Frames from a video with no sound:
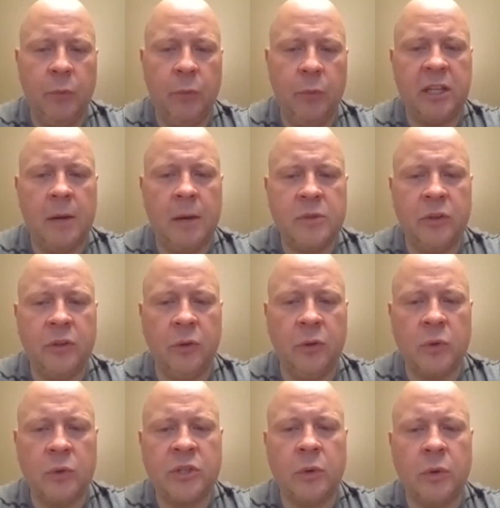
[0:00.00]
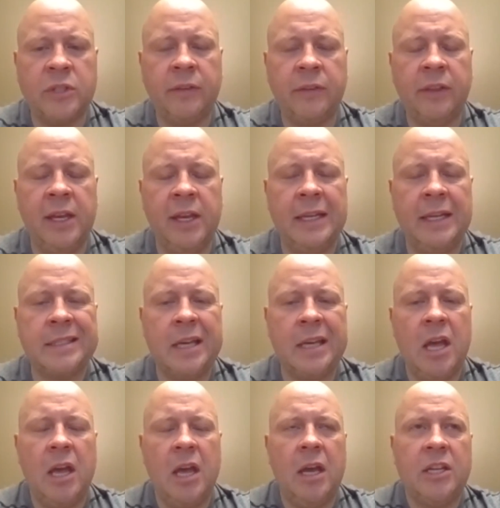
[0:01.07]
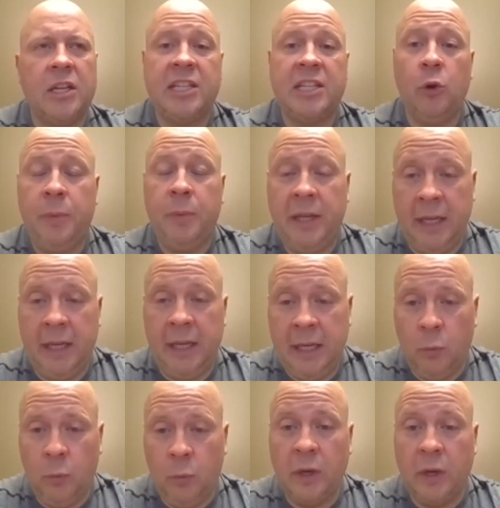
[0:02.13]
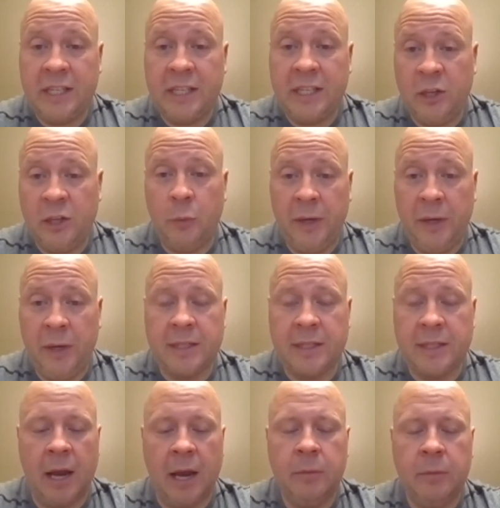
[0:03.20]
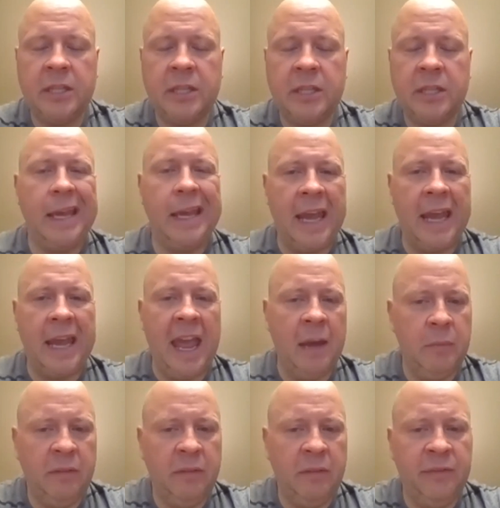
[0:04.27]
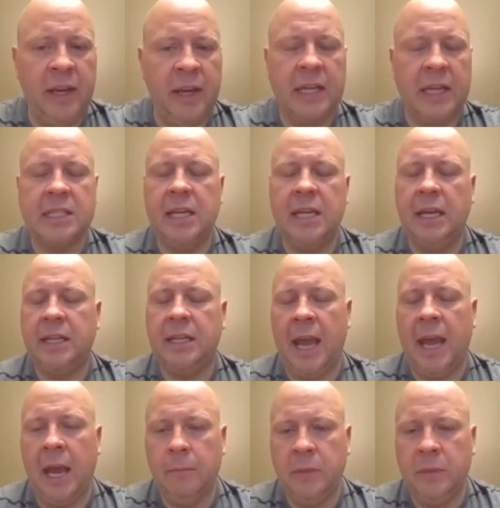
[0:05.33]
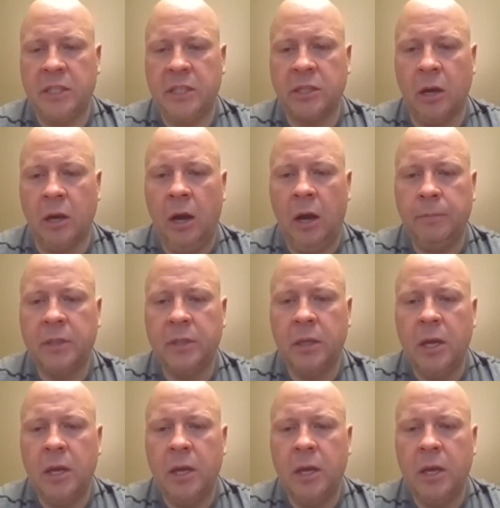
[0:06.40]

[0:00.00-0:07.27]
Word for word: When it comes to those sorts of things, COPD. Once COPD is established, it can't be fixed, it can't be stopped.